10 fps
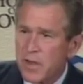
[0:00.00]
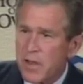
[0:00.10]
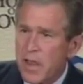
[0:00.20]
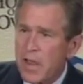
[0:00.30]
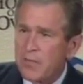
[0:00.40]

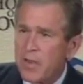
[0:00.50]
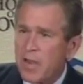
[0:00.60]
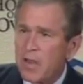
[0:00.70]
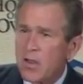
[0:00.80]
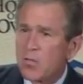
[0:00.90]
have
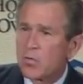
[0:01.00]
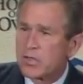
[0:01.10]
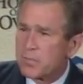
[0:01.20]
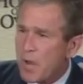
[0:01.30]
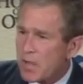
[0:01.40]
a
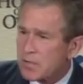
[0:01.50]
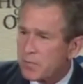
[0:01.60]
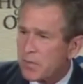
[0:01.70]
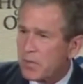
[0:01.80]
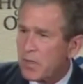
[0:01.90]

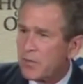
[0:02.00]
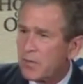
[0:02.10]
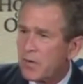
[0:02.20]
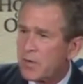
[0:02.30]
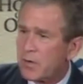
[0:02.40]
responsibility in the
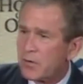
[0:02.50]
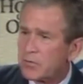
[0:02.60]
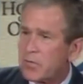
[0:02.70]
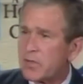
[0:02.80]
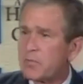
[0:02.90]
great
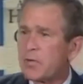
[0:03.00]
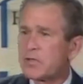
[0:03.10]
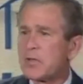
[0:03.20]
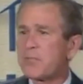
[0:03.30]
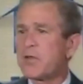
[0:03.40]
country to put
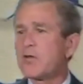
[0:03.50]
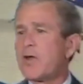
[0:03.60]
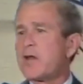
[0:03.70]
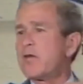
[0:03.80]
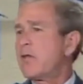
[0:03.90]
something
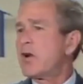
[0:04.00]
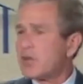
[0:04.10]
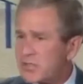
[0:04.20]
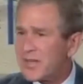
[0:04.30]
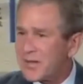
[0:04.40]
greater than
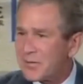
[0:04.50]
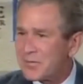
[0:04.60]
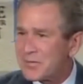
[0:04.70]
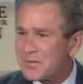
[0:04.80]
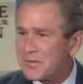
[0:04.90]

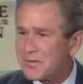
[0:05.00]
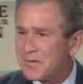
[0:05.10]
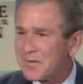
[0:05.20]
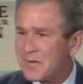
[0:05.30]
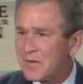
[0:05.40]
ourselves,
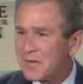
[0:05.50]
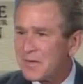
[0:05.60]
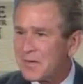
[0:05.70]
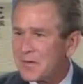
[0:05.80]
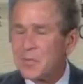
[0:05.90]

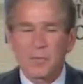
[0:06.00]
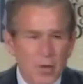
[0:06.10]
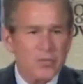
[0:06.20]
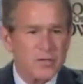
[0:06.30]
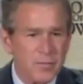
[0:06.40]
to
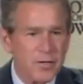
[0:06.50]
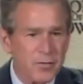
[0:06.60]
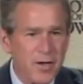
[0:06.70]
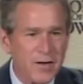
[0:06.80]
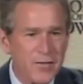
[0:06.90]
promote something
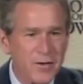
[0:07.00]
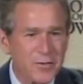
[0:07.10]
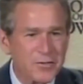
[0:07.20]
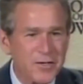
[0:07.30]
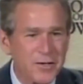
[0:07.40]
greater than
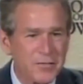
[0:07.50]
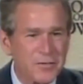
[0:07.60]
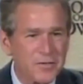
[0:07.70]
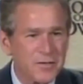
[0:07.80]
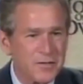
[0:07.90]
ourselves.